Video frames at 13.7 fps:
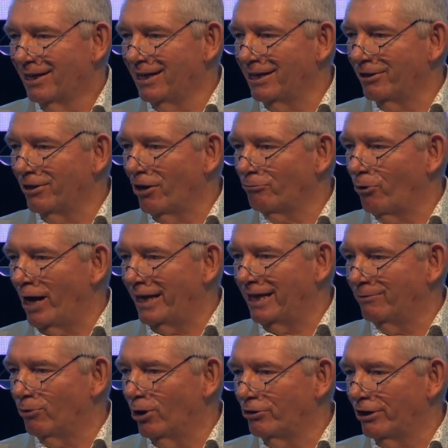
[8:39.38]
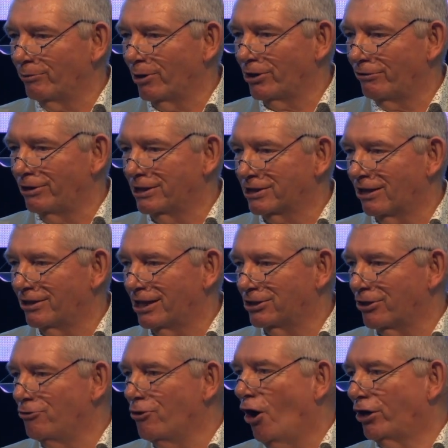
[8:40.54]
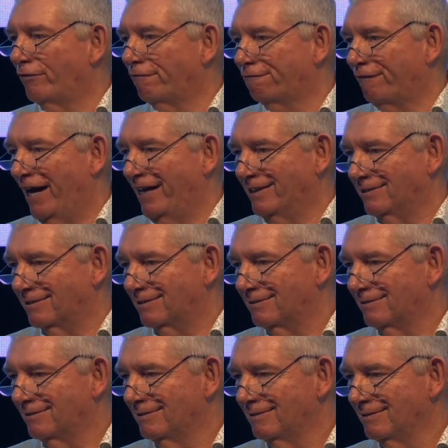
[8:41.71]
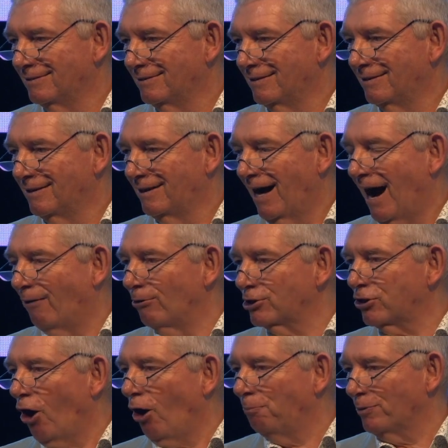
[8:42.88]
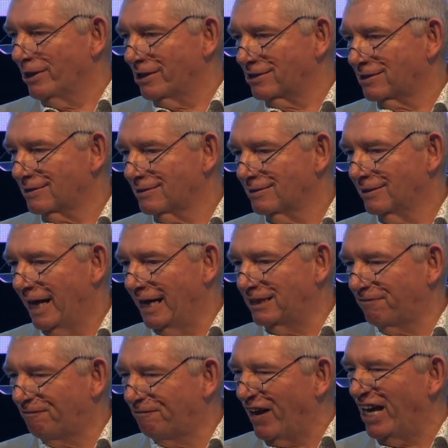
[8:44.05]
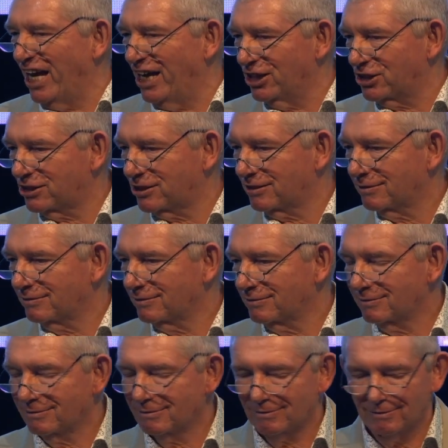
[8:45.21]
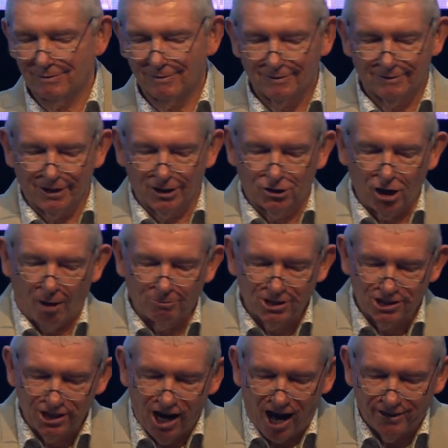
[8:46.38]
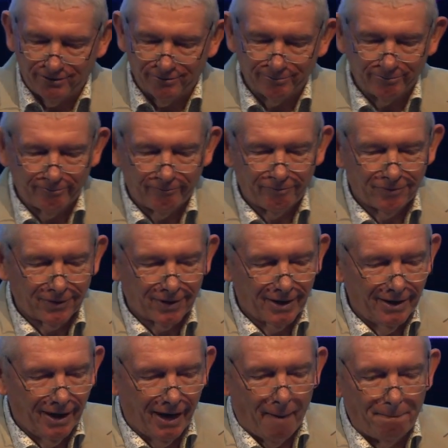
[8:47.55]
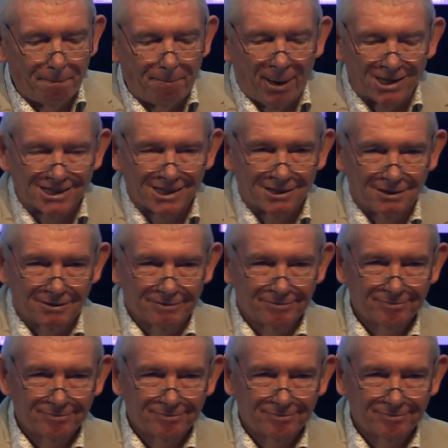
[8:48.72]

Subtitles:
You're not waiting, wondering what the result is. You know you've failed. I was hopeless. It's finished. The job's done. A puzzle.